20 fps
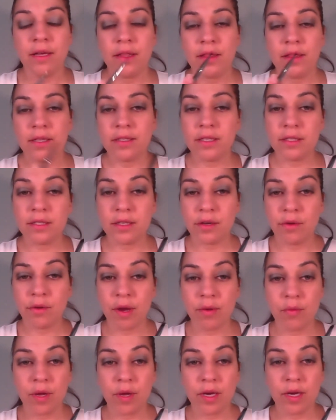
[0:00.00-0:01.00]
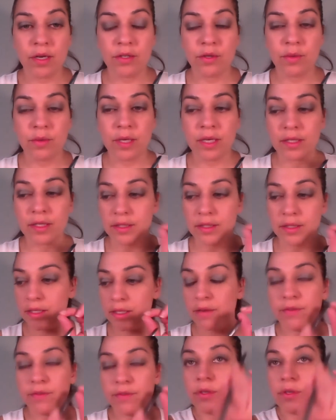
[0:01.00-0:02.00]
this is a great way to do it instead
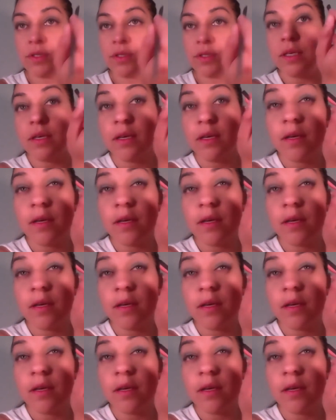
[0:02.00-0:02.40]
of using